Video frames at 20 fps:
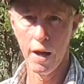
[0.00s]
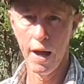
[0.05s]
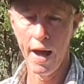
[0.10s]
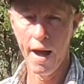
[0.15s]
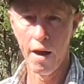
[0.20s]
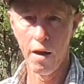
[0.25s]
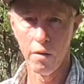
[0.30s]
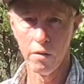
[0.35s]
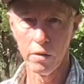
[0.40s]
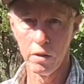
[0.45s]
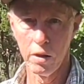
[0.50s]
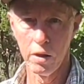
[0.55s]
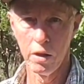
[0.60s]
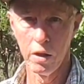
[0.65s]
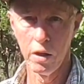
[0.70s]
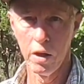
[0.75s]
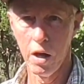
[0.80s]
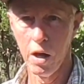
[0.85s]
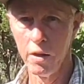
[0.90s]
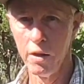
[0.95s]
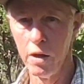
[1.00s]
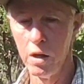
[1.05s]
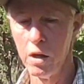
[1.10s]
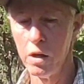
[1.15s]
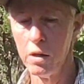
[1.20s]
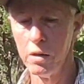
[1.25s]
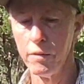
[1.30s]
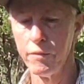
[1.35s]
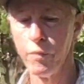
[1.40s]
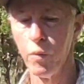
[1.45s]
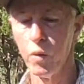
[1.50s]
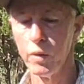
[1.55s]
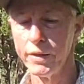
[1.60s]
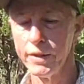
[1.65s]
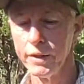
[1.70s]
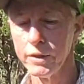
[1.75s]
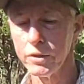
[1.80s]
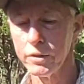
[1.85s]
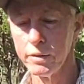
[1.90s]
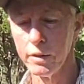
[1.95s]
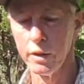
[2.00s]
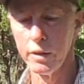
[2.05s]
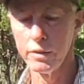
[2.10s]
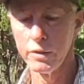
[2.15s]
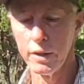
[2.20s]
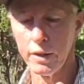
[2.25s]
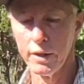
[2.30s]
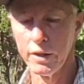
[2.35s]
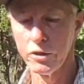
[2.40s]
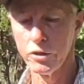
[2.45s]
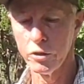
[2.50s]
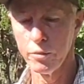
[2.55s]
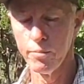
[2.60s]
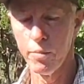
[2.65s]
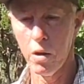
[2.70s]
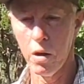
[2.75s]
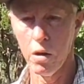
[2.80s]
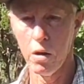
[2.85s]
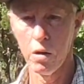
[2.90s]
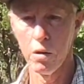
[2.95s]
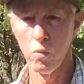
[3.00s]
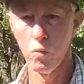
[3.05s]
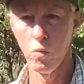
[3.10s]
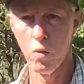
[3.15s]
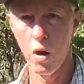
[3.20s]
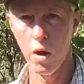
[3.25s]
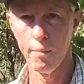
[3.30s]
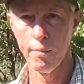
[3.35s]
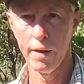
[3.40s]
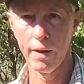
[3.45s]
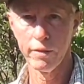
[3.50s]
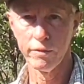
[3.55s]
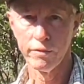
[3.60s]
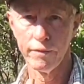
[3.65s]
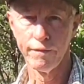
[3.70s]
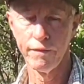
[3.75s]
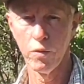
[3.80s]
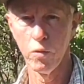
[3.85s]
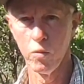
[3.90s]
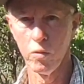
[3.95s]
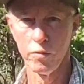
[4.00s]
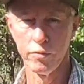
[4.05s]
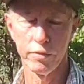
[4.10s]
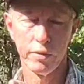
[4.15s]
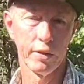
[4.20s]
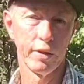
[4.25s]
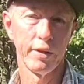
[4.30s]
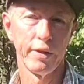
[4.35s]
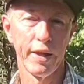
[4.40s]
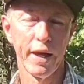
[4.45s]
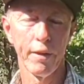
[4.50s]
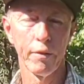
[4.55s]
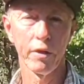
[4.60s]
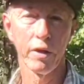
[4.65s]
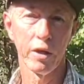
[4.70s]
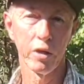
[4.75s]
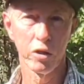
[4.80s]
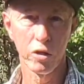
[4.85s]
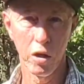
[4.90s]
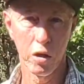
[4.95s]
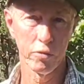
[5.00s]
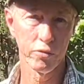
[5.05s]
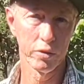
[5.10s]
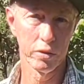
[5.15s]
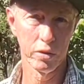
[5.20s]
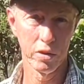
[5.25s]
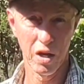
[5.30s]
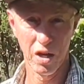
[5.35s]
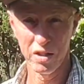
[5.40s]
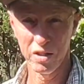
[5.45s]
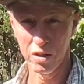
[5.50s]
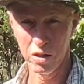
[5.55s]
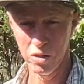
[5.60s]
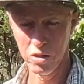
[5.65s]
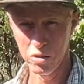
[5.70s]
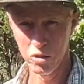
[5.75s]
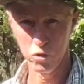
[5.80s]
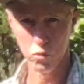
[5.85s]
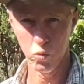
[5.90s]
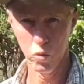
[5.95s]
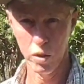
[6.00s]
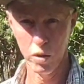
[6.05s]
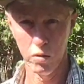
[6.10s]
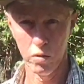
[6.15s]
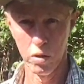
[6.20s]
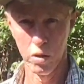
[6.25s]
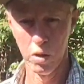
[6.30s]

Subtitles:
out, what this does, it lets your bar rock backwards and forwards, and that can cause it not to cut as well.